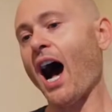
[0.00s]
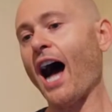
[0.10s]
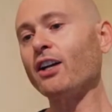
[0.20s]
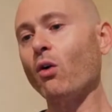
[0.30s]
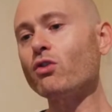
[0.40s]

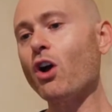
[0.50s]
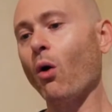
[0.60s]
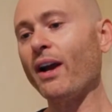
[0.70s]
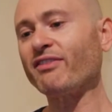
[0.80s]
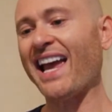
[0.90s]
I don't
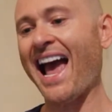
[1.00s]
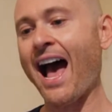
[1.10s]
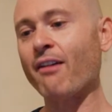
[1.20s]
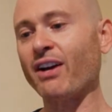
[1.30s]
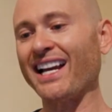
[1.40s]
know if they
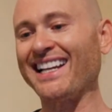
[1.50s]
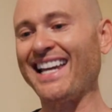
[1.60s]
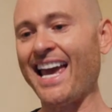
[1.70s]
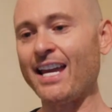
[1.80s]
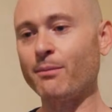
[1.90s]
have
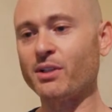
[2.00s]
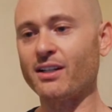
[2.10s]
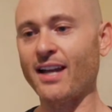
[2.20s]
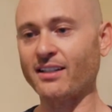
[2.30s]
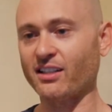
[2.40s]
games
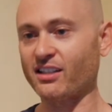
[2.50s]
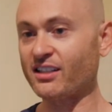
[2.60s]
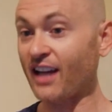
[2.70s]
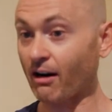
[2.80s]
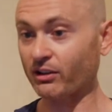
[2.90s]

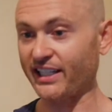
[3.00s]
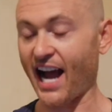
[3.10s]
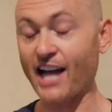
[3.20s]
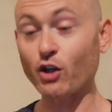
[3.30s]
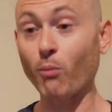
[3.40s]

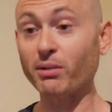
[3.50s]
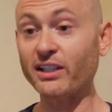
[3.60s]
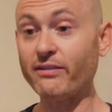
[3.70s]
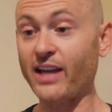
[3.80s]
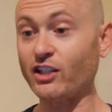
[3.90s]
necessarily. I don't
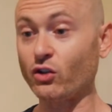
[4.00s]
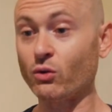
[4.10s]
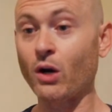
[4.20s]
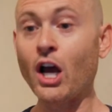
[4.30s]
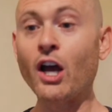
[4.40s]
believe they
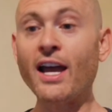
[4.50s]
do.